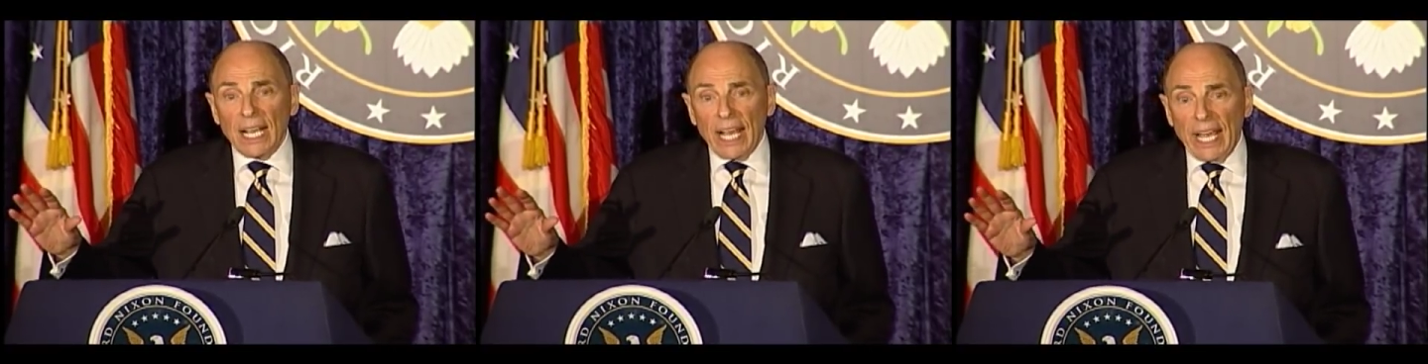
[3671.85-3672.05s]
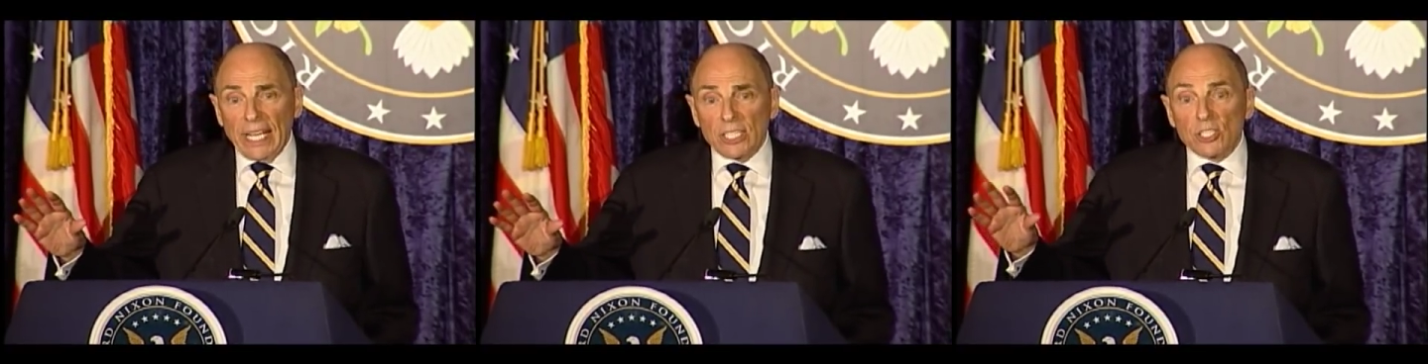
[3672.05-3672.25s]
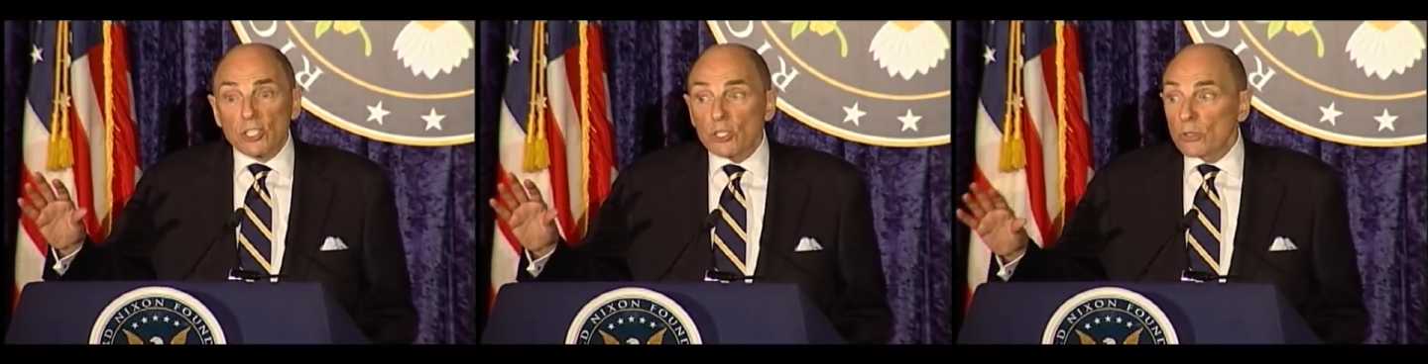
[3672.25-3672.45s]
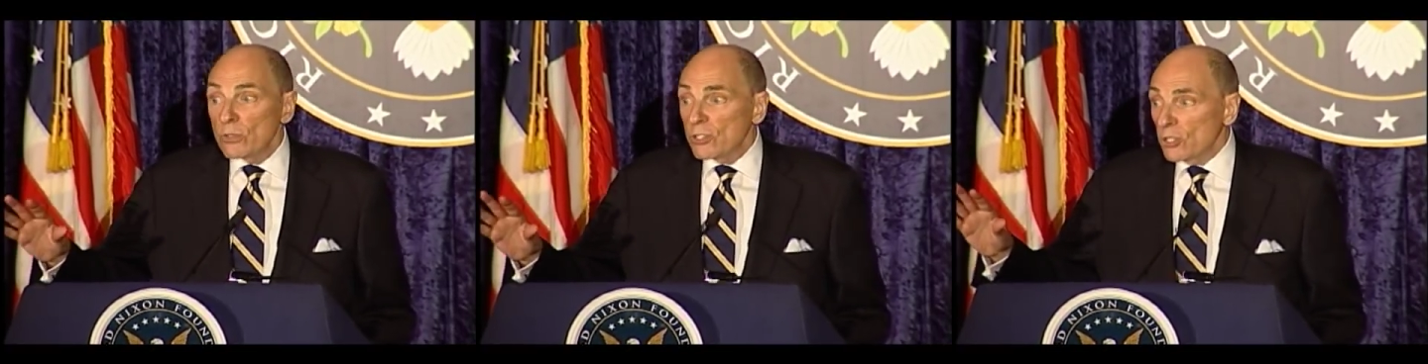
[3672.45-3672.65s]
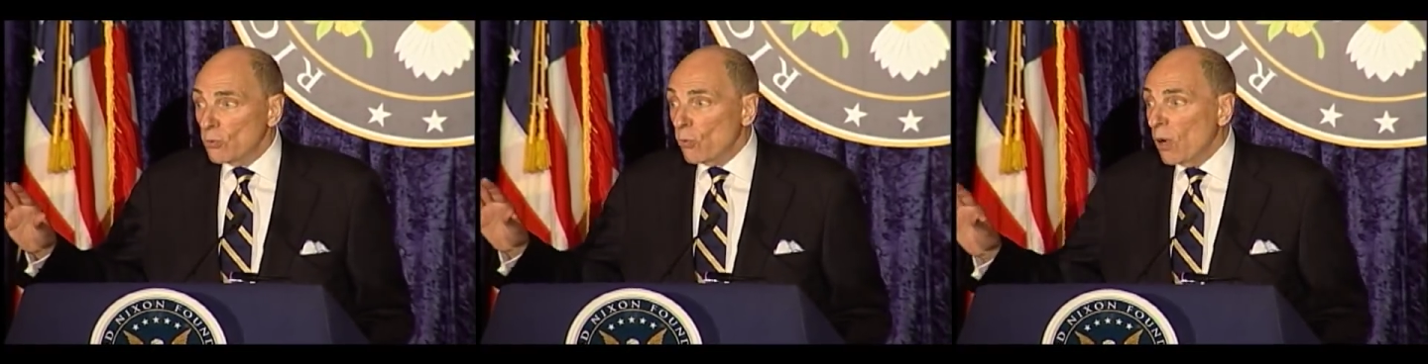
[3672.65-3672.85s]
and
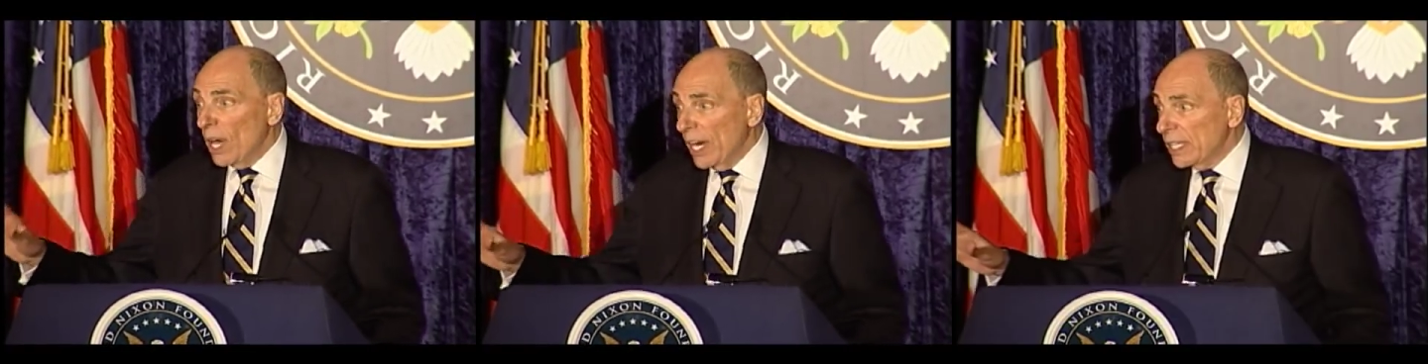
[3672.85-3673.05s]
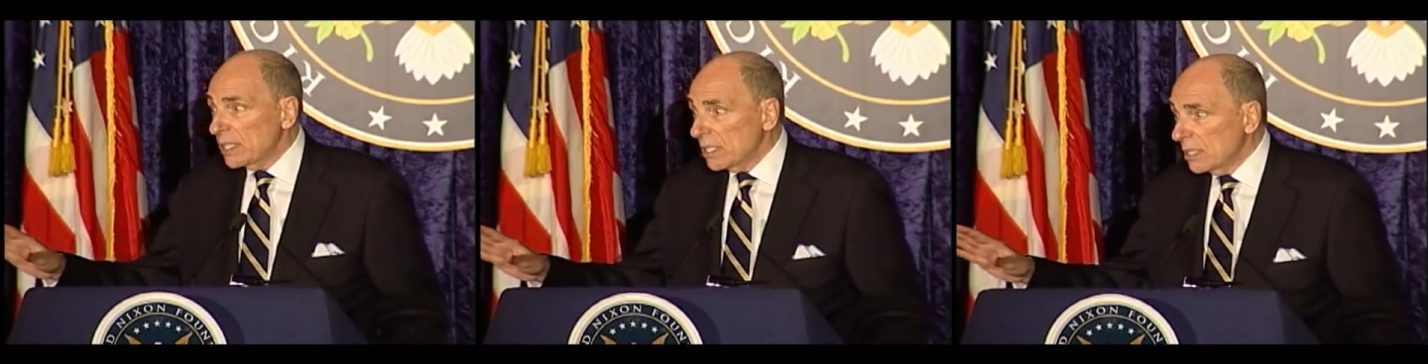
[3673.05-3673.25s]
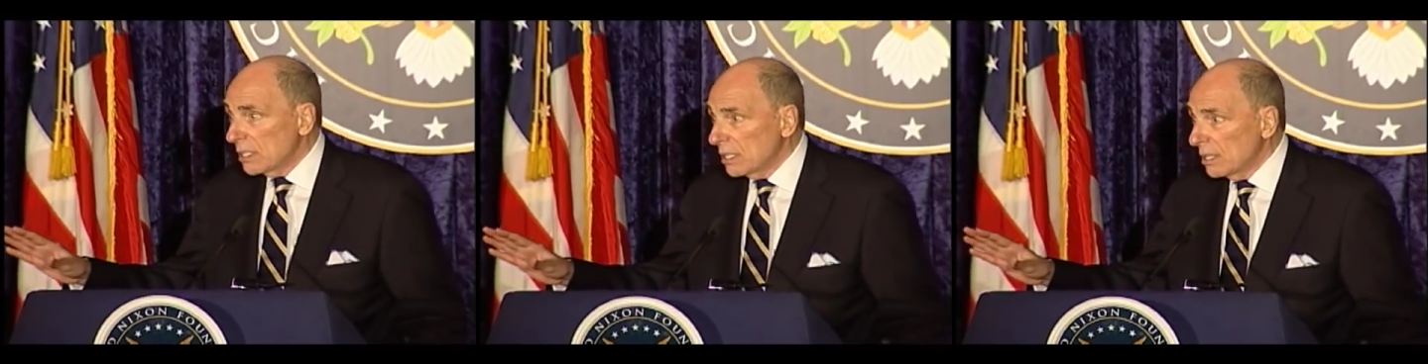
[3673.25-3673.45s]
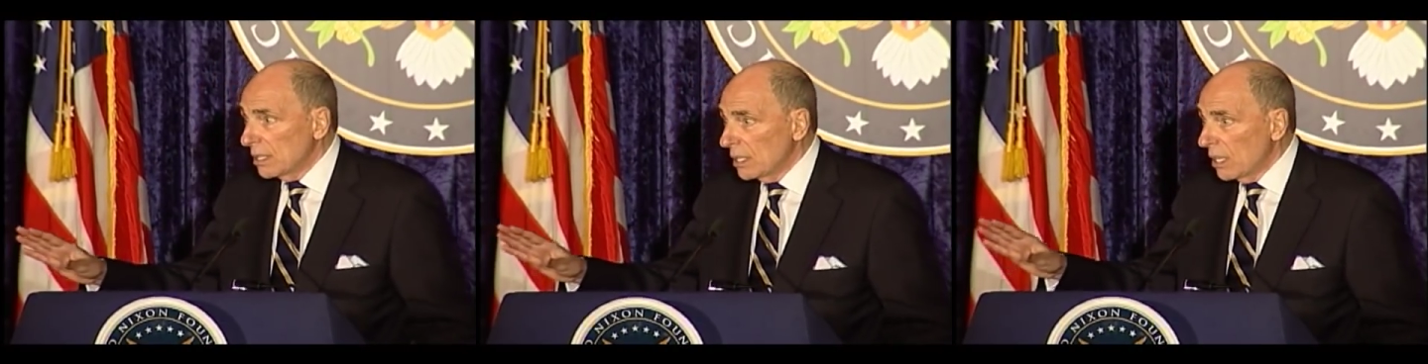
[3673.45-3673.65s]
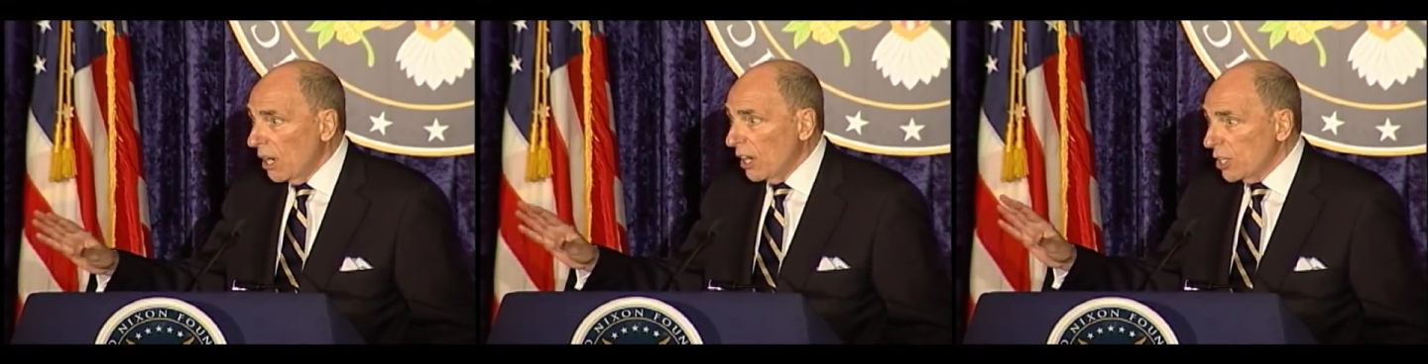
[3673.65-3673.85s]
Susan Rice,
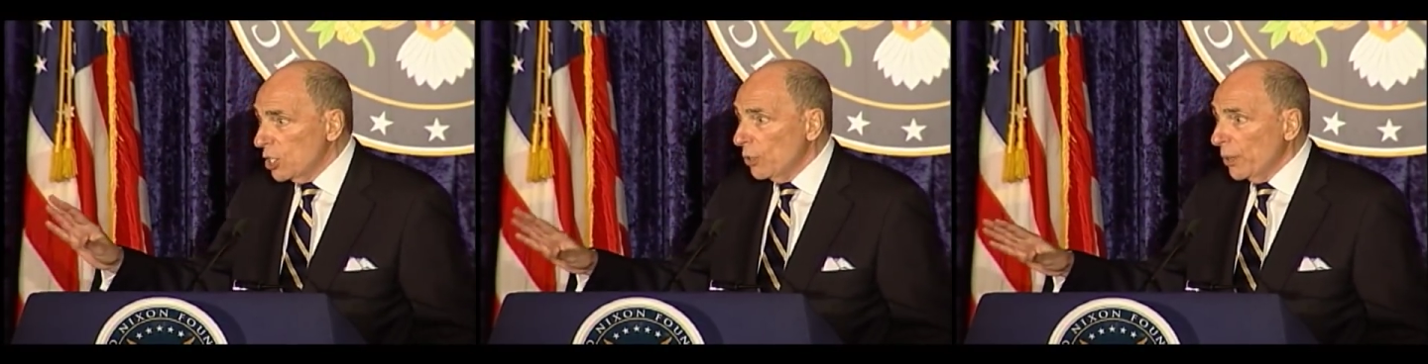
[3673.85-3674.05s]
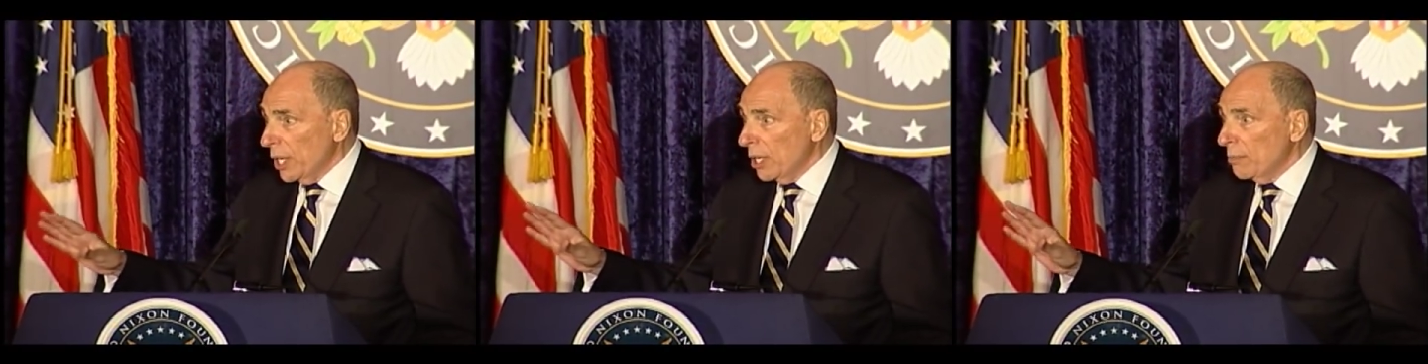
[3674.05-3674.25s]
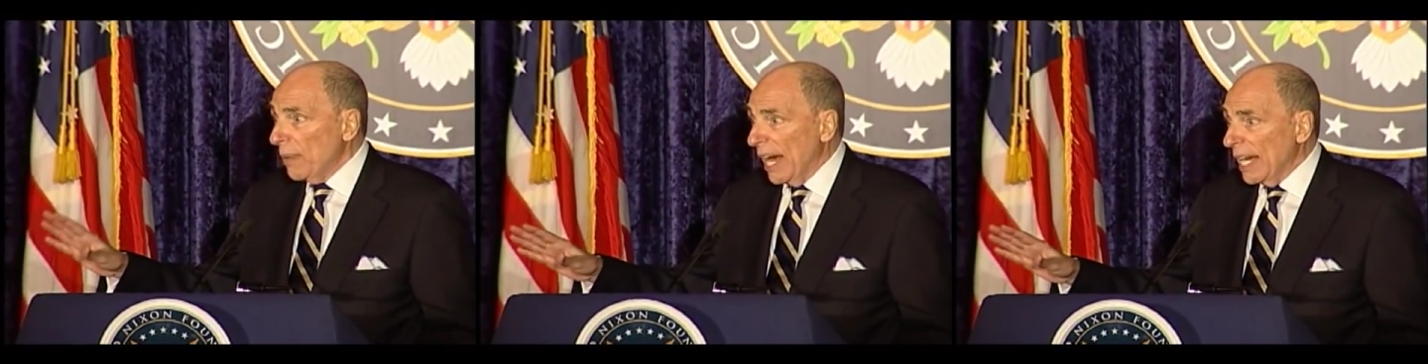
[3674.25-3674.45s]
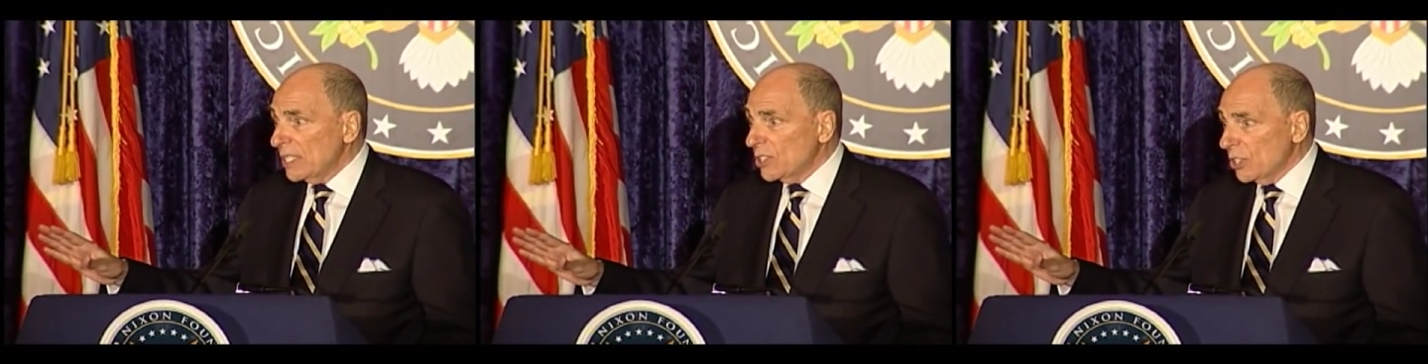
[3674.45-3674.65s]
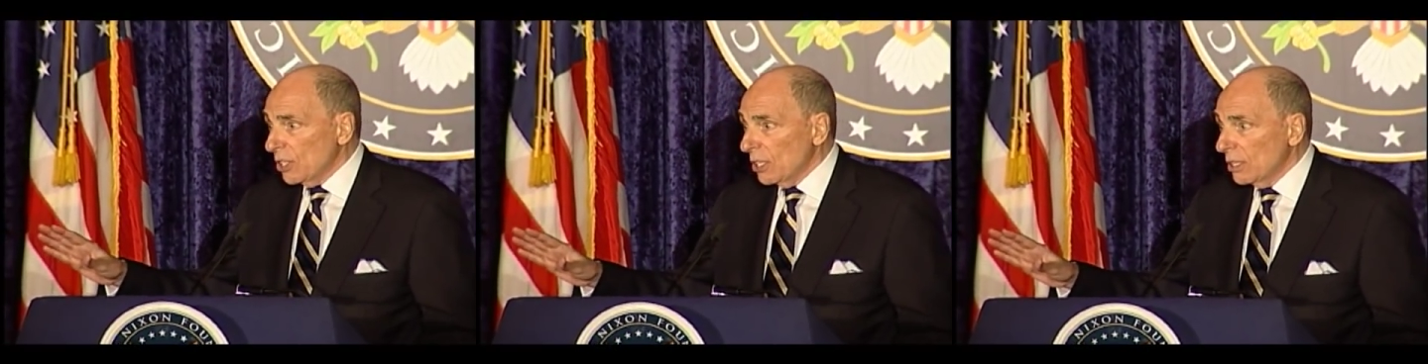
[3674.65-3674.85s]
our UN
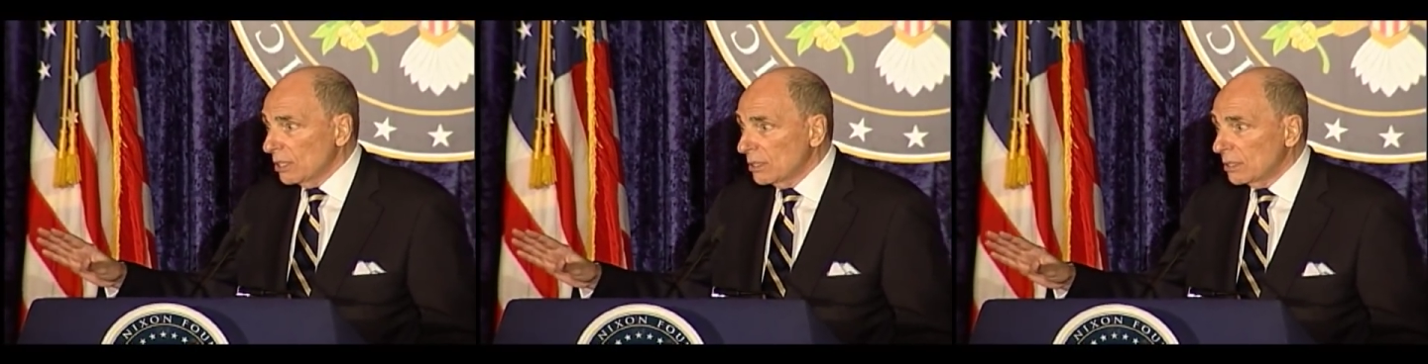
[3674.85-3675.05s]
ambassador,